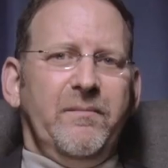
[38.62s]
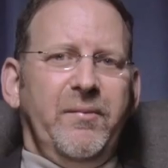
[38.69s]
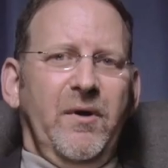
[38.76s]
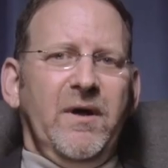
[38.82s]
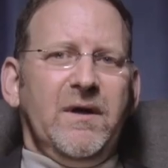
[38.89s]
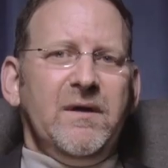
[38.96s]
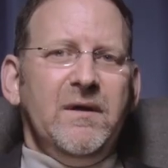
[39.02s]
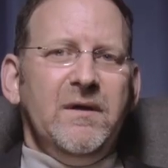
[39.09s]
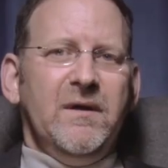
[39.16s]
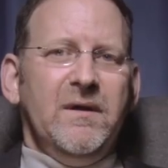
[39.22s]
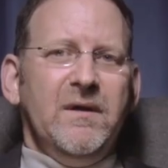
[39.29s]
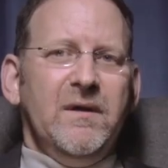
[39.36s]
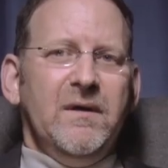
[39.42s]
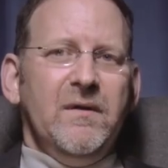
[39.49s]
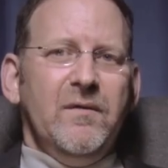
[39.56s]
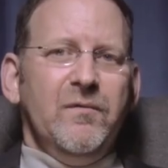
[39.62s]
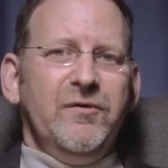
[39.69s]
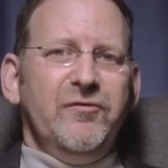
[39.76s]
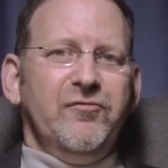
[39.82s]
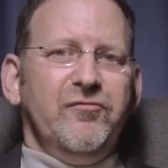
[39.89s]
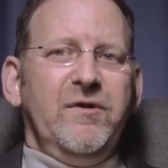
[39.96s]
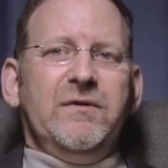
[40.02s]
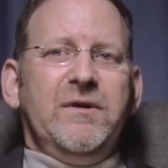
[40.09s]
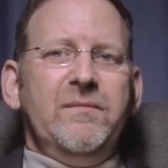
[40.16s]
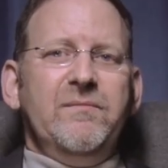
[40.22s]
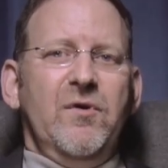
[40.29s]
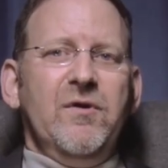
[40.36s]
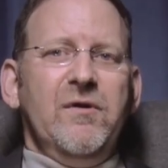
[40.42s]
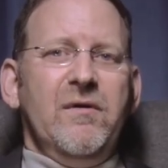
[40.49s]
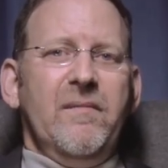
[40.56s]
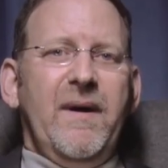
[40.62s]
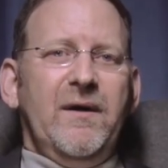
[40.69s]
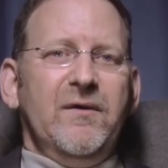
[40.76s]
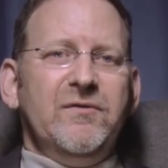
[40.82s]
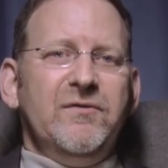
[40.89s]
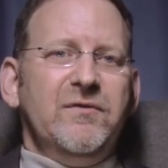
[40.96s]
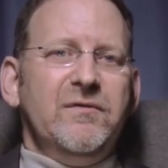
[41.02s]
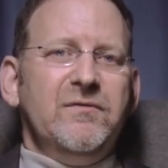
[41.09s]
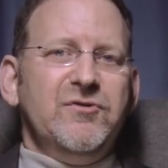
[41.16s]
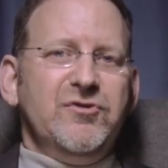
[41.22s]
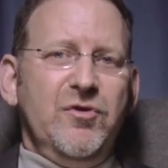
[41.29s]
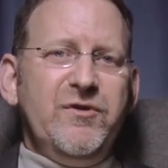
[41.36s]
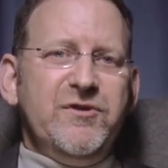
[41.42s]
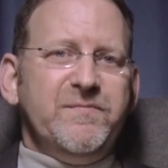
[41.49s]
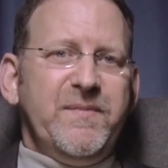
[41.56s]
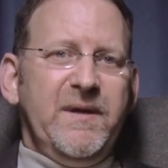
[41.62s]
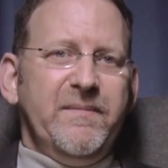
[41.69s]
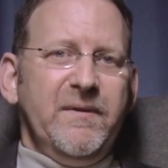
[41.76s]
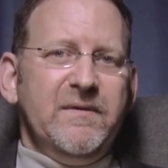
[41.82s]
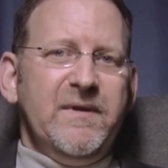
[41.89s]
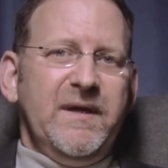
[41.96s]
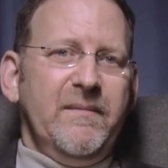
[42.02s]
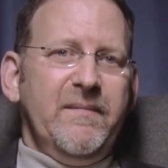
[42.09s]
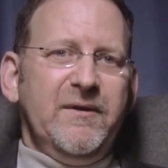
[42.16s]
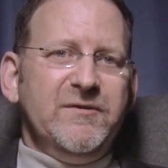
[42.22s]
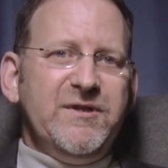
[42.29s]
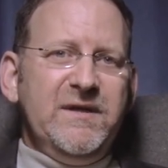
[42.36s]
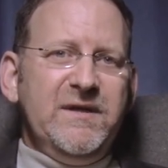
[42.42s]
book was really more about Jewish people than about